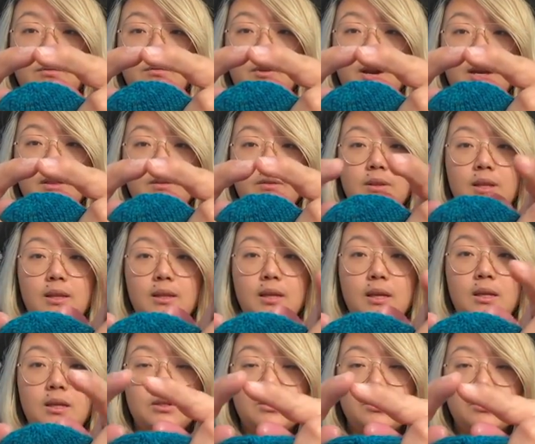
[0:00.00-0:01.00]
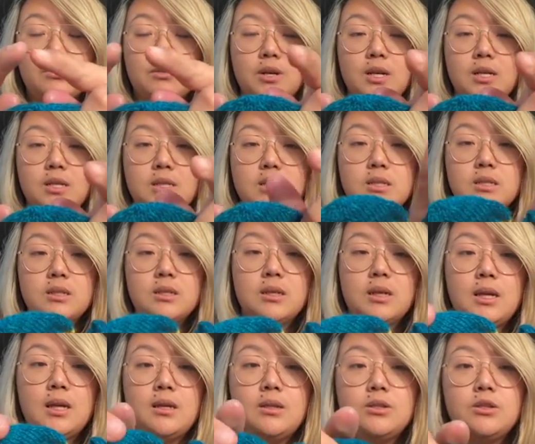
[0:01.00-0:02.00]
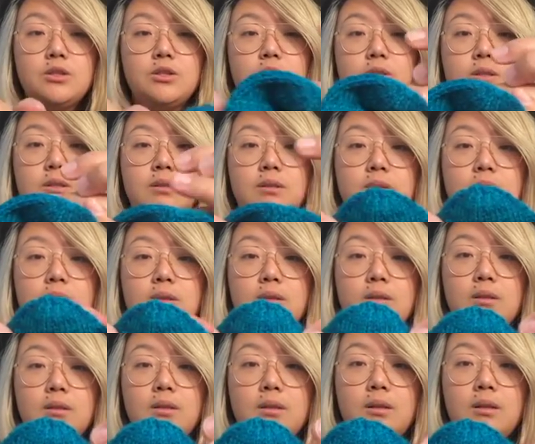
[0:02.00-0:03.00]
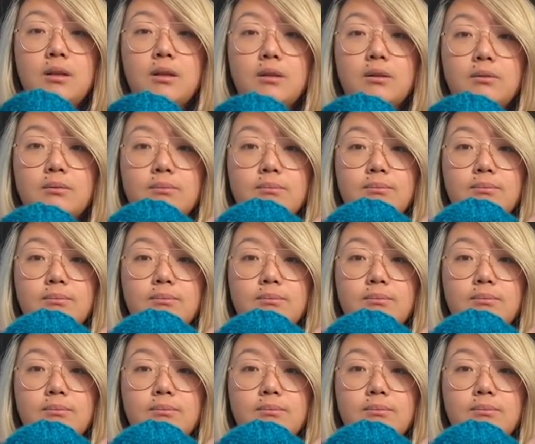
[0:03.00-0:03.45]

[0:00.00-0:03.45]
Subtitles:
rather than like a straight edge here.